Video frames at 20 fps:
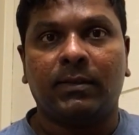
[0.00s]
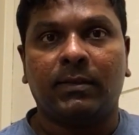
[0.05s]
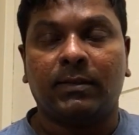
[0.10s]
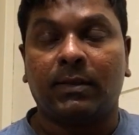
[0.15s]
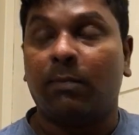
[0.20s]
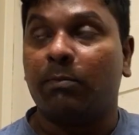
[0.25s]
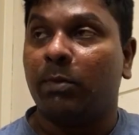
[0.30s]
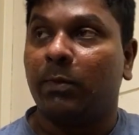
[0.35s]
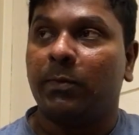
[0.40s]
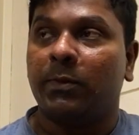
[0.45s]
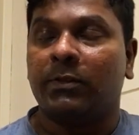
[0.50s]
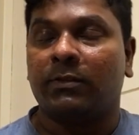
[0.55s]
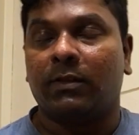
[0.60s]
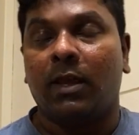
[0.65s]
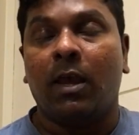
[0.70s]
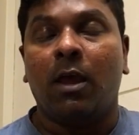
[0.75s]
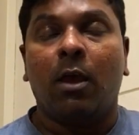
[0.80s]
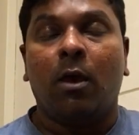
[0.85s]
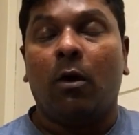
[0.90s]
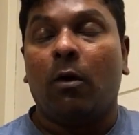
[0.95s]
Some people
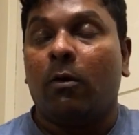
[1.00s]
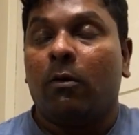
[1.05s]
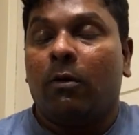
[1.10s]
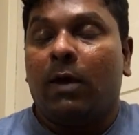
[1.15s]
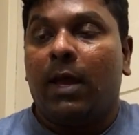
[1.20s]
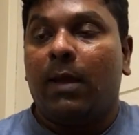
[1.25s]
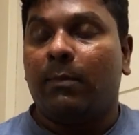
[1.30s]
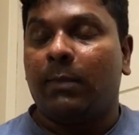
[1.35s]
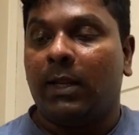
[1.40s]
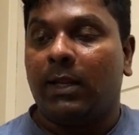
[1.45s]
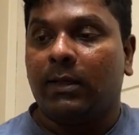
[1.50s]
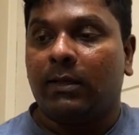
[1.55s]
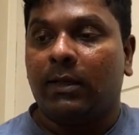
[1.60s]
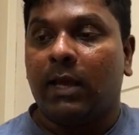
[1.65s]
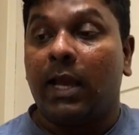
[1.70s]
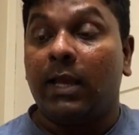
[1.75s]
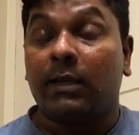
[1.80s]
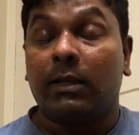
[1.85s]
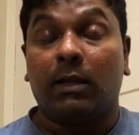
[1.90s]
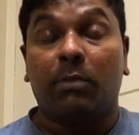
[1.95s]
say, Oh, I'm like,
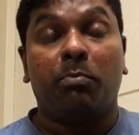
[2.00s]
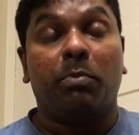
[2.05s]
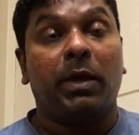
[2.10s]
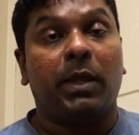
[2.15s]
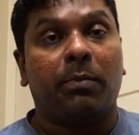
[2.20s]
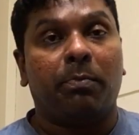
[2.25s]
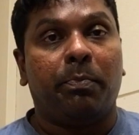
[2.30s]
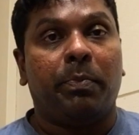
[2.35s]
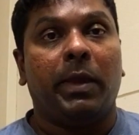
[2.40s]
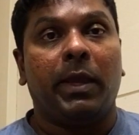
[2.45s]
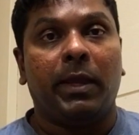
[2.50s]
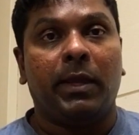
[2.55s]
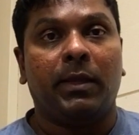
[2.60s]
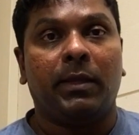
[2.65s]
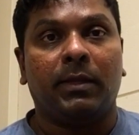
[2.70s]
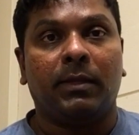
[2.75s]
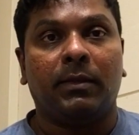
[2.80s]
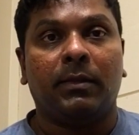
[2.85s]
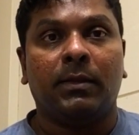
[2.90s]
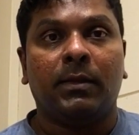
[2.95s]
I can bear
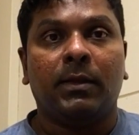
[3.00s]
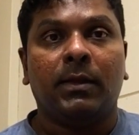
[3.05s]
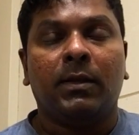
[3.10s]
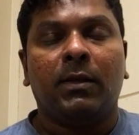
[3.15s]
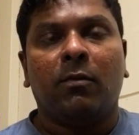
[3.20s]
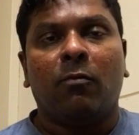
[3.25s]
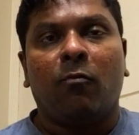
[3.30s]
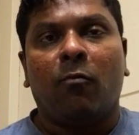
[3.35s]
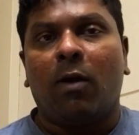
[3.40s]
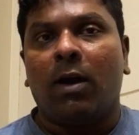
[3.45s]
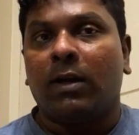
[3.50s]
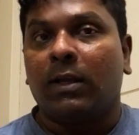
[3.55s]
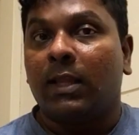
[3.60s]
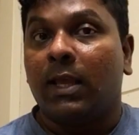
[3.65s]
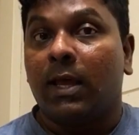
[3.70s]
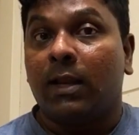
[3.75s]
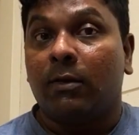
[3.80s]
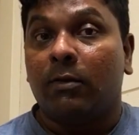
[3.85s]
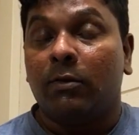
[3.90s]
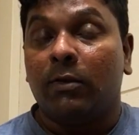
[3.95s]
pain. What they
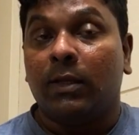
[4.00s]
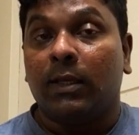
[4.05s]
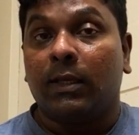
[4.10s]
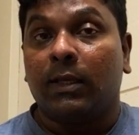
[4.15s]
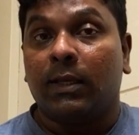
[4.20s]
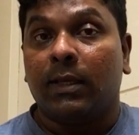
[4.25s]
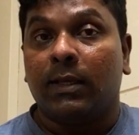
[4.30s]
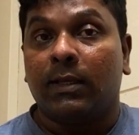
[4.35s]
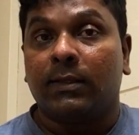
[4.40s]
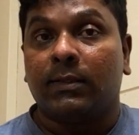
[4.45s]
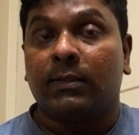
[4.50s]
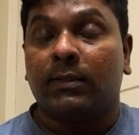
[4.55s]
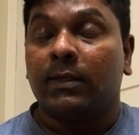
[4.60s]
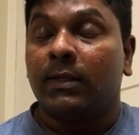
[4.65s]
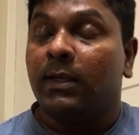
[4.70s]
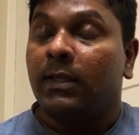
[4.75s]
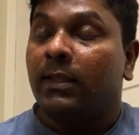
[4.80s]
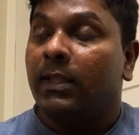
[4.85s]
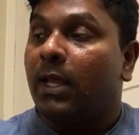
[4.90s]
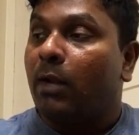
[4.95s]
are doing is
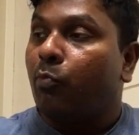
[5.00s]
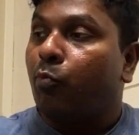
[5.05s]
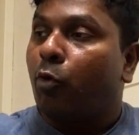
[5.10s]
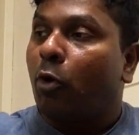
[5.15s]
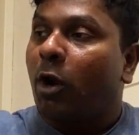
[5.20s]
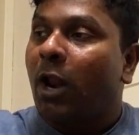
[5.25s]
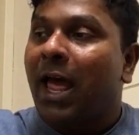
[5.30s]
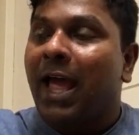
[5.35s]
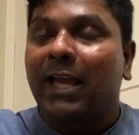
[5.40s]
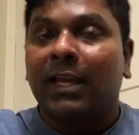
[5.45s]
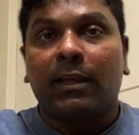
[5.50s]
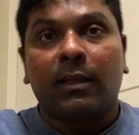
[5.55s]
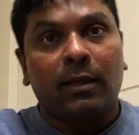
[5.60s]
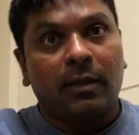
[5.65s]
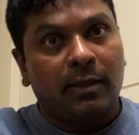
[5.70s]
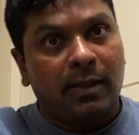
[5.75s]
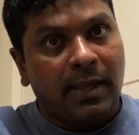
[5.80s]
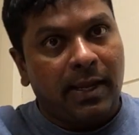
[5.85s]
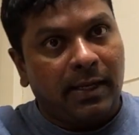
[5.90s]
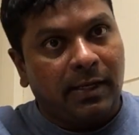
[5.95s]
they're
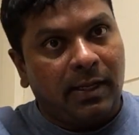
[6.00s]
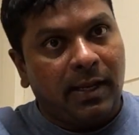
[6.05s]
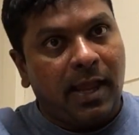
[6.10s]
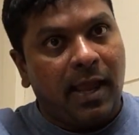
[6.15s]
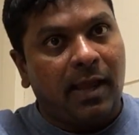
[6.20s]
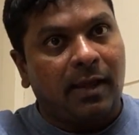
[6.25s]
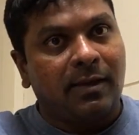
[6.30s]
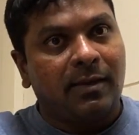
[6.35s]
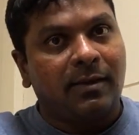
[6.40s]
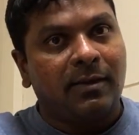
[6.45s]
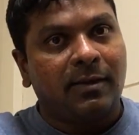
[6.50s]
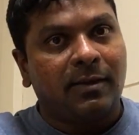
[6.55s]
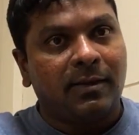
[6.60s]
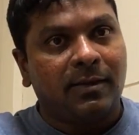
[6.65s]
prolonging the attack.